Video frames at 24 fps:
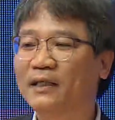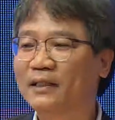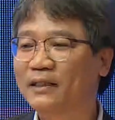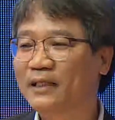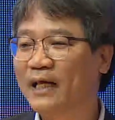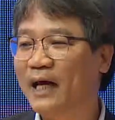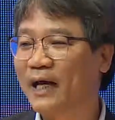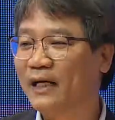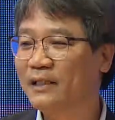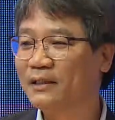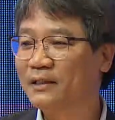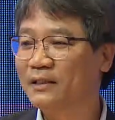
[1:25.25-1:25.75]

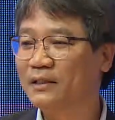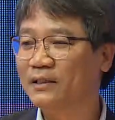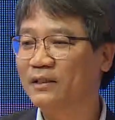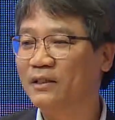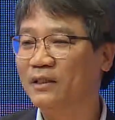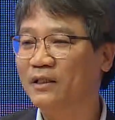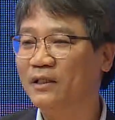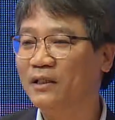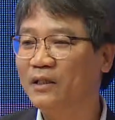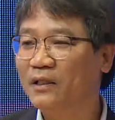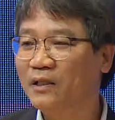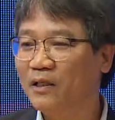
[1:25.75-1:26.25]
task
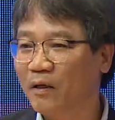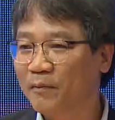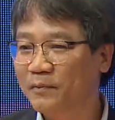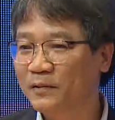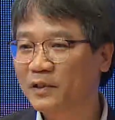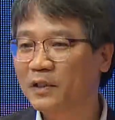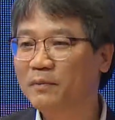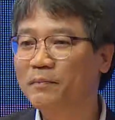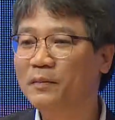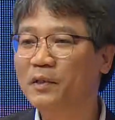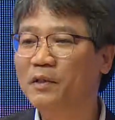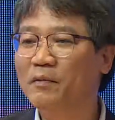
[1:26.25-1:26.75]
of
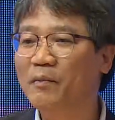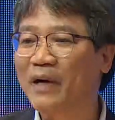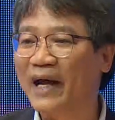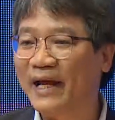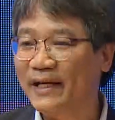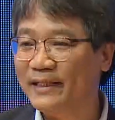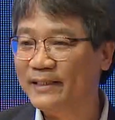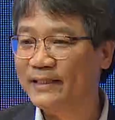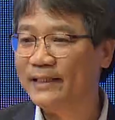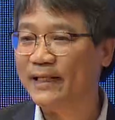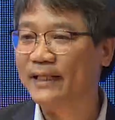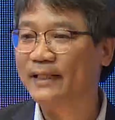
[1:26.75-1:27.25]

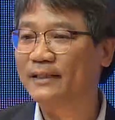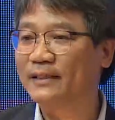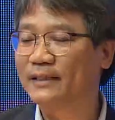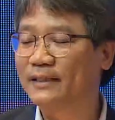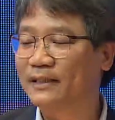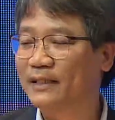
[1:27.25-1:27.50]
summarizing